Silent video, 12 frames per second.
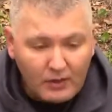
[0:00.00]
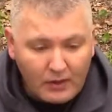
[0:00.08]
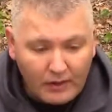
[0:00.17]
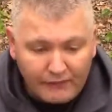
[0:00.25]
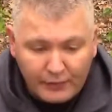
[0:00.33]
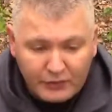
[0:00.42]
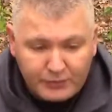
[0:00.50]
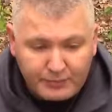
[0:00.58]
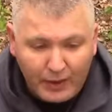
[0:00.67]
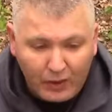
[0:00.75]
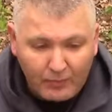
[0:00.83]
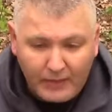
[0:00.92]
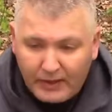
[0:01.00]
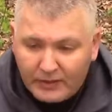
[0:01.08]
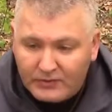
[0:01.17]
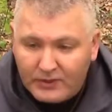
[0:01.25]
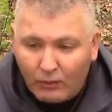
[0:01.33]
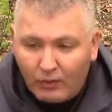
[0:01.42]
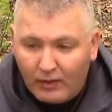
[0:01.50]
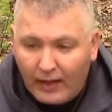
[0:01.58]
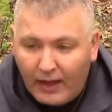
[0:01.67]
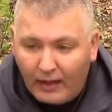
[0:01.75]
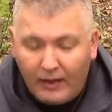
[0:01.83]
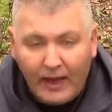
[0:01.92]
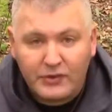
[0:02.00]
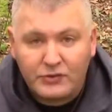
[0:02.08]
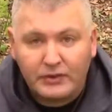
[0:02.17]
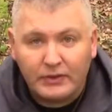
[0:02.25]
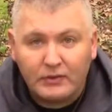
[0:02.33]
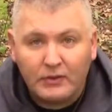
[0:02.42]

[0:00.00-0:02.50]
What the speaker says: If there's paramedics that will actually